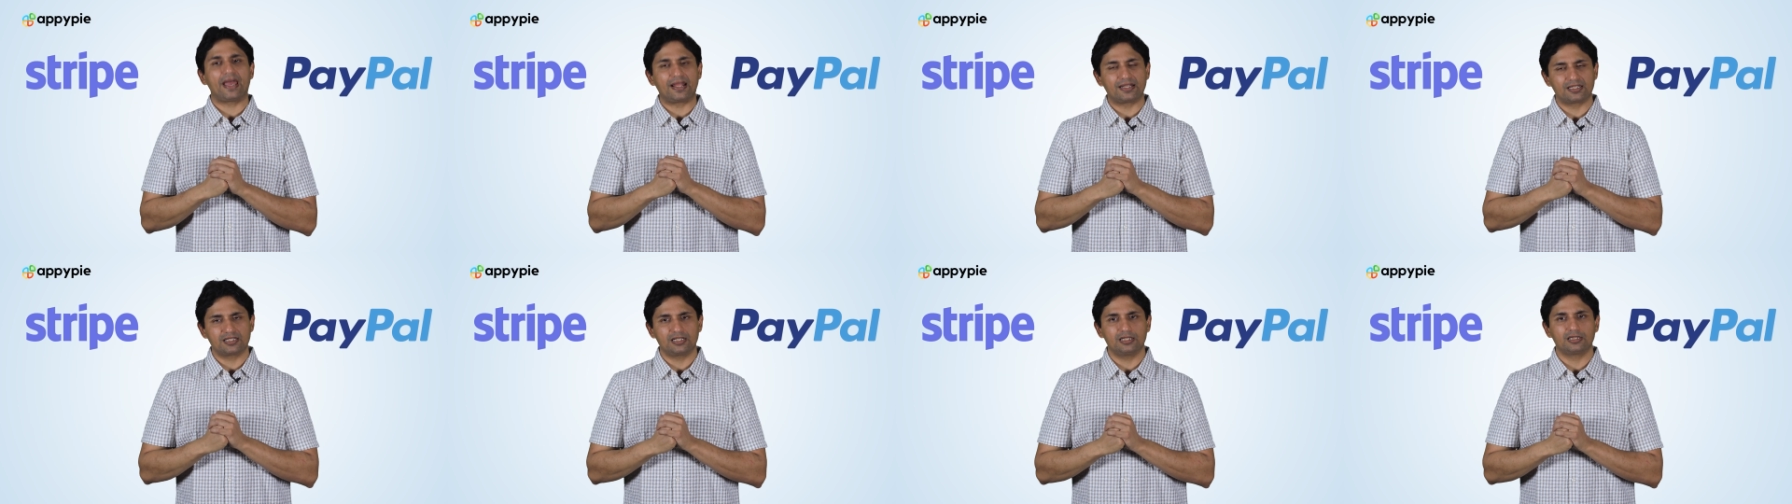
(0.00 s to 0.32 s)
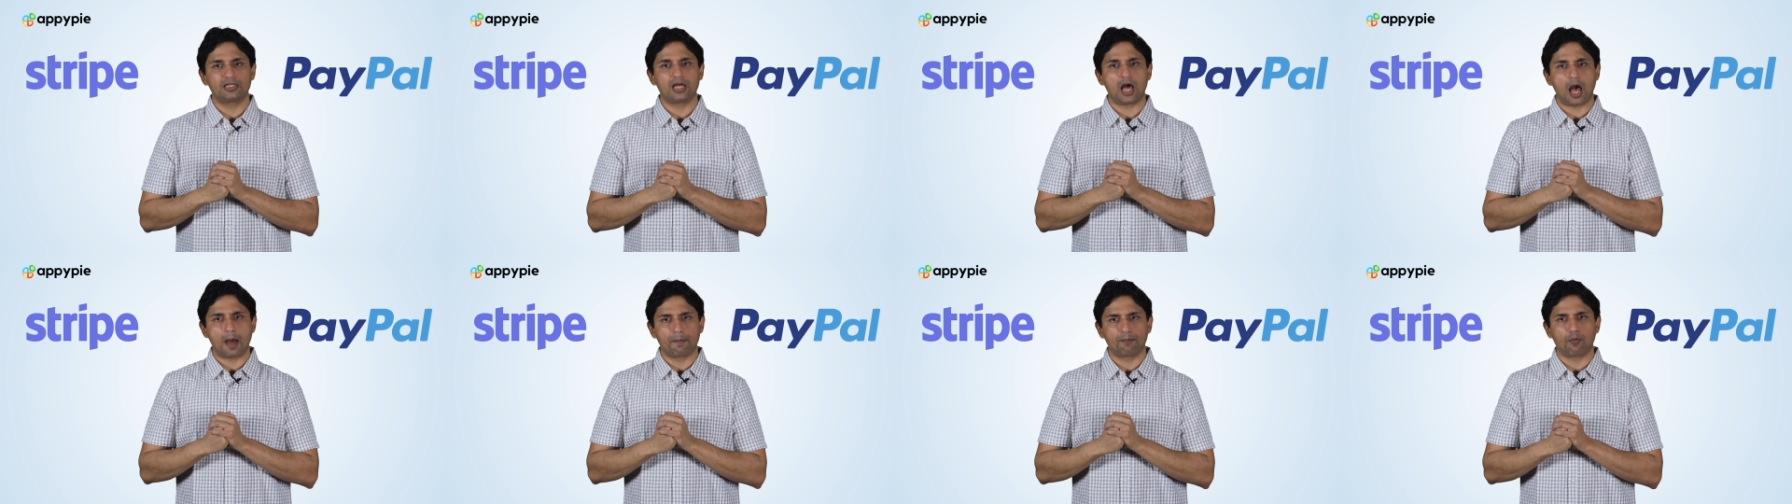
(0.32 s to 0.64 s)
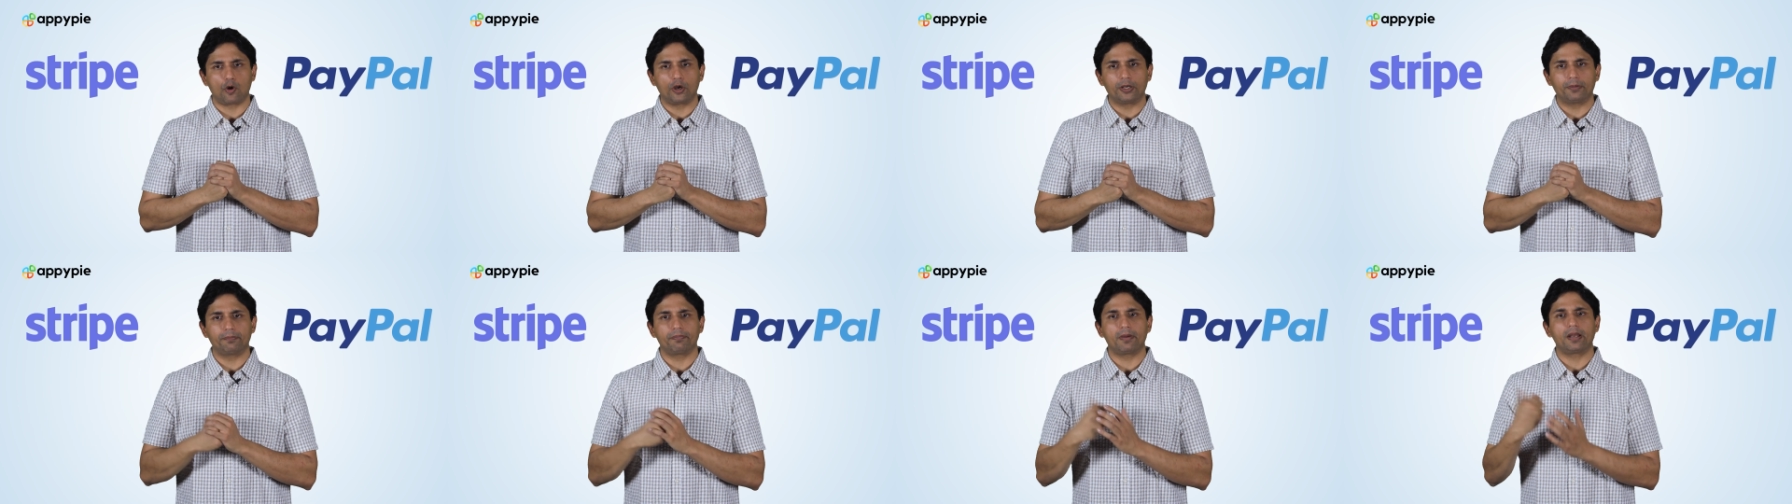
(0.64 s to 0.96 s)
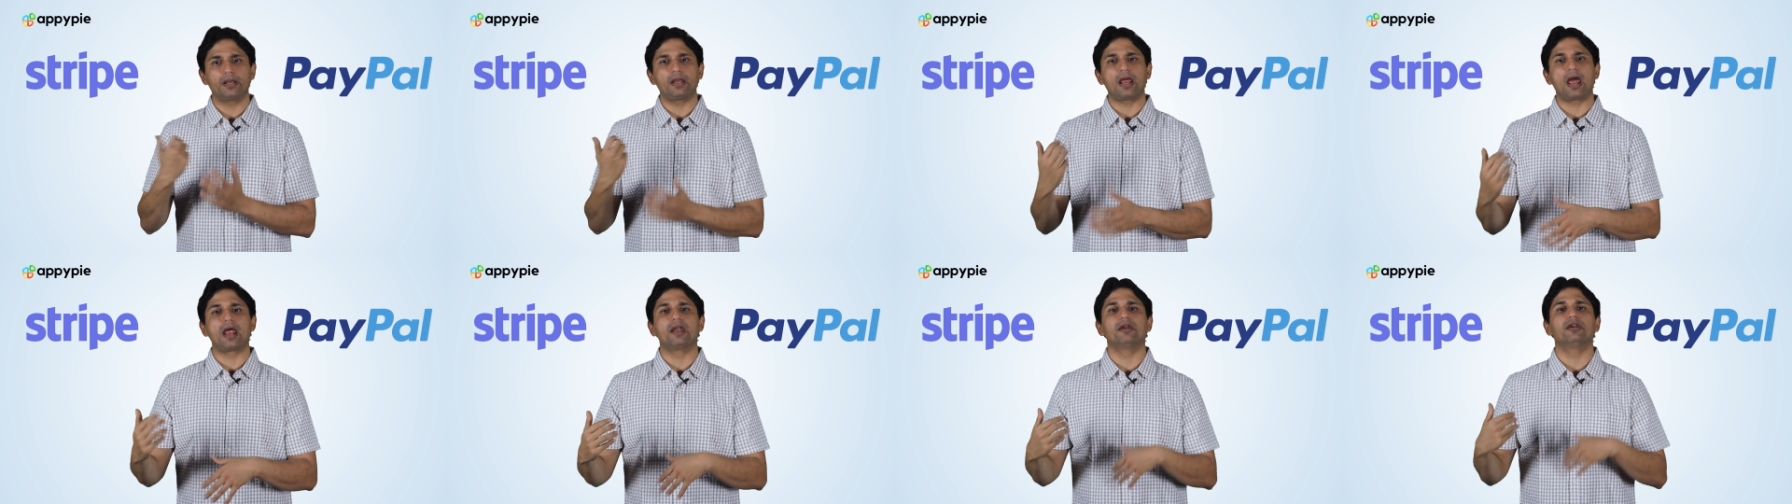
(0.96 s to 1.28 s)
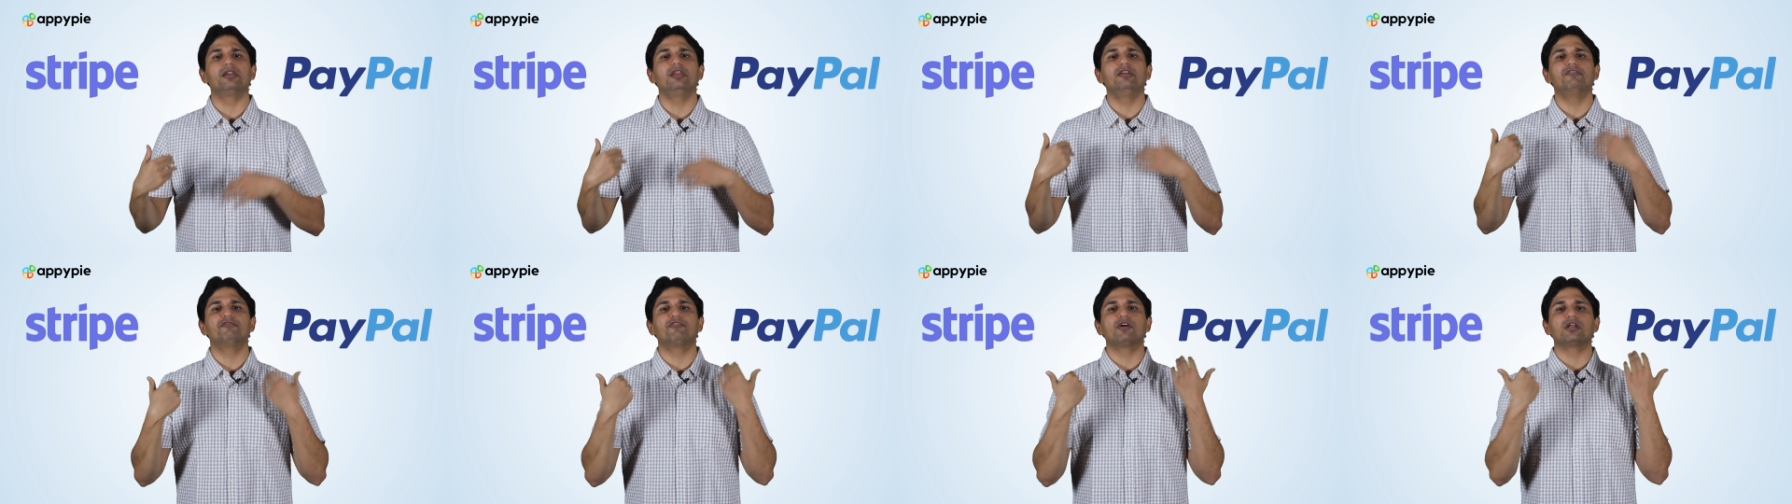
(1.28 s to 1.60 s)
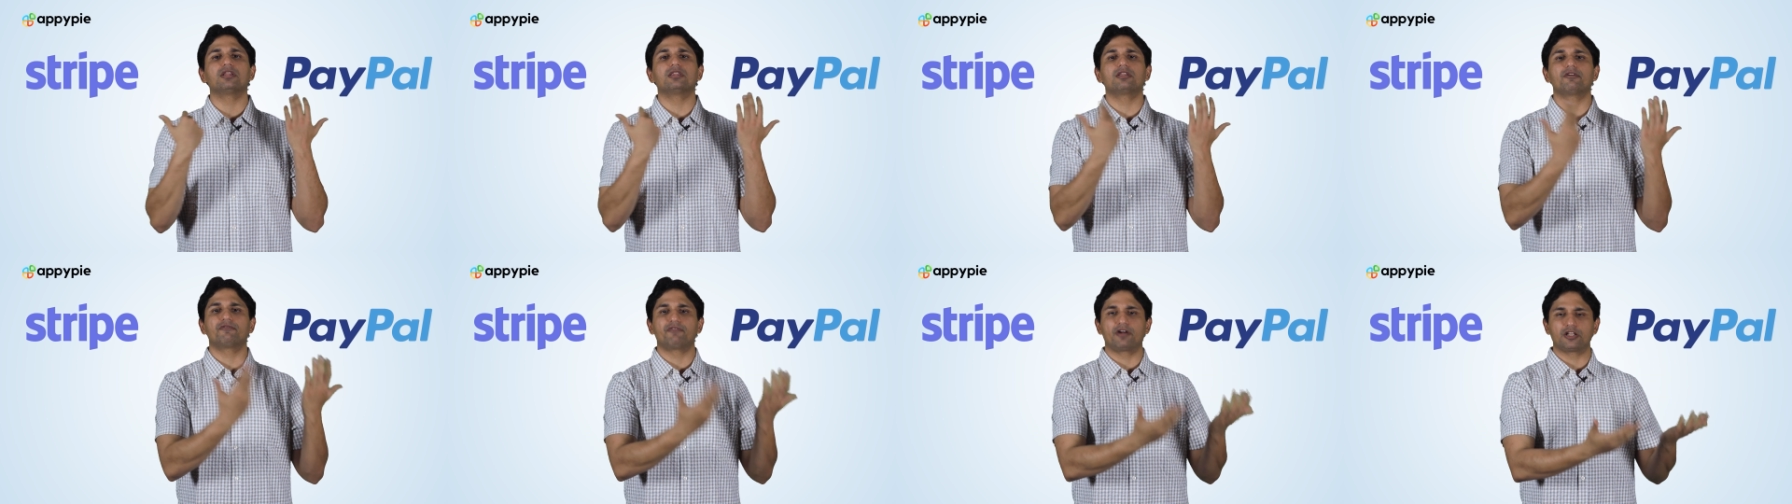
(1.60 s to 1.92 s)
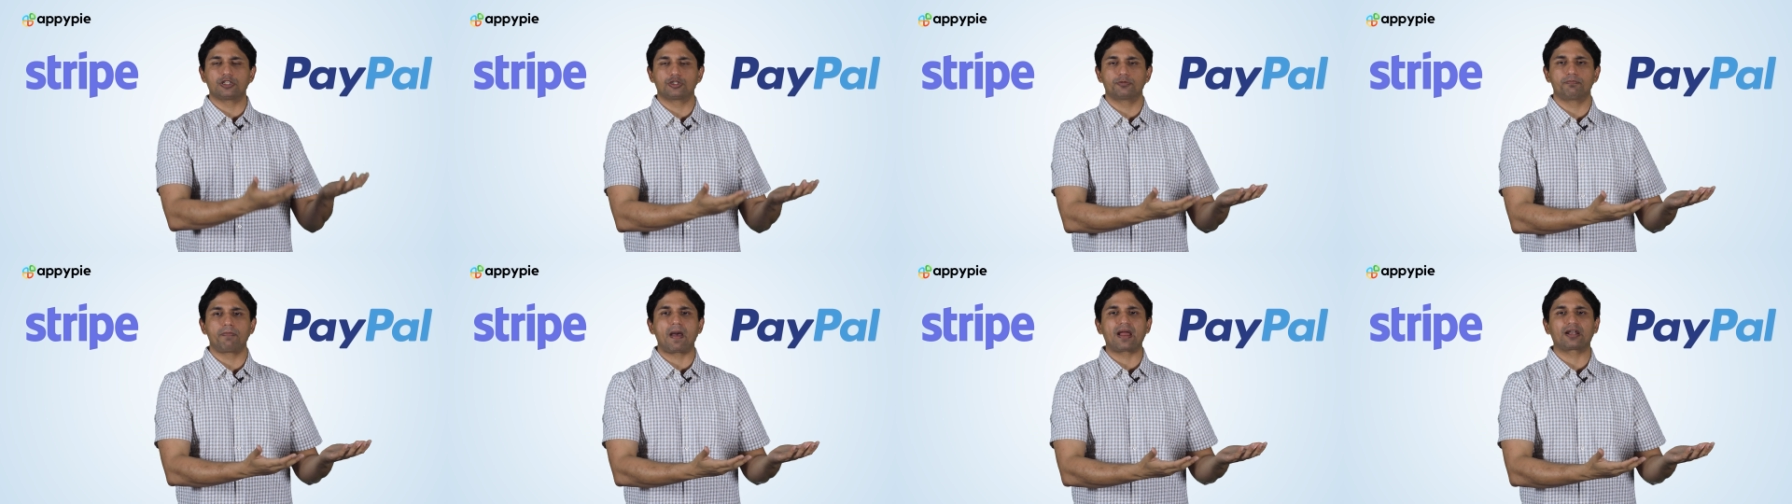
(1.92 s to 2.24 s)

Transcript: cancel the appointment and refund the funds